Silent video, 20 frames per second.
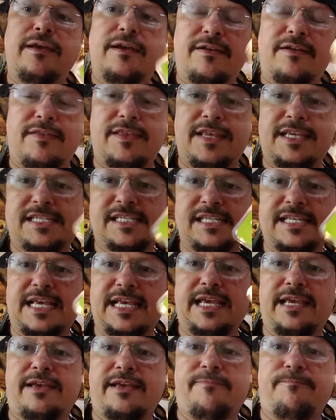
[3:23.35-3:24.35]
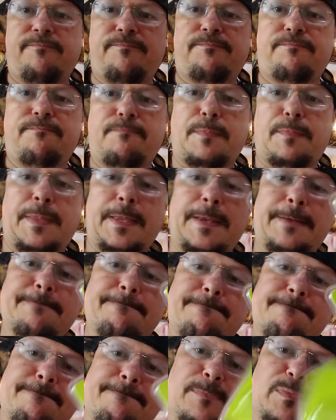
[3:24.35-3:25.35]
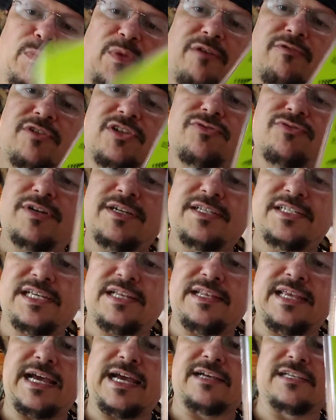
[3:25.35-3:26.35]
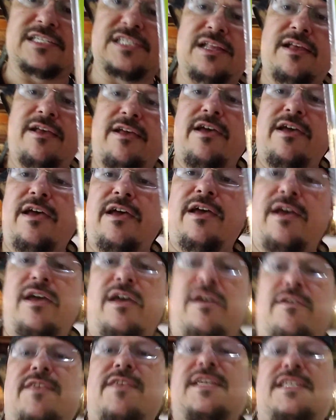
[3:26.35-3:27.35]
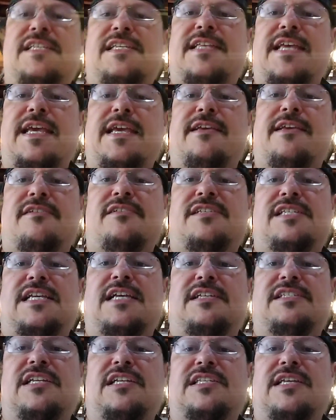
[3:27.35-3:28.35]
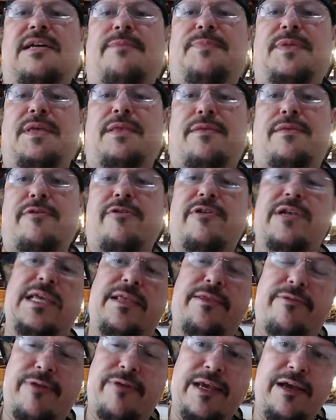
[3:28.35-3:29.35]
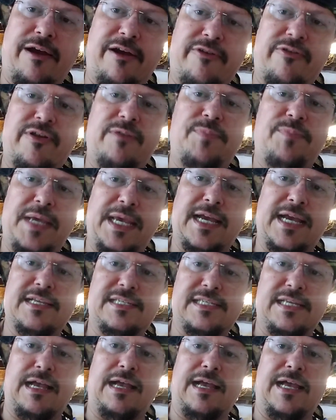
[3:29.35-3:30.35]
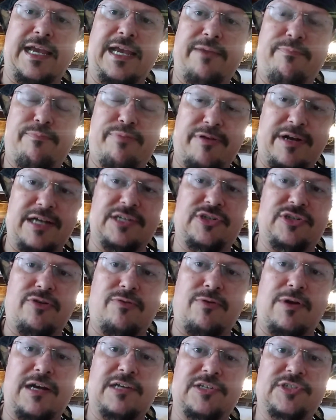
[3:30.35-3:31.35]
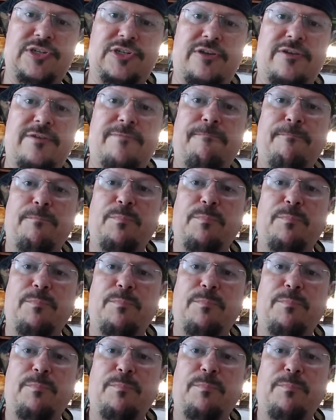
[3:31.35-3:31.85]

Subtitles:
This thing, which way is the text? This thing says it's up to 3,300 PSI pressure washer.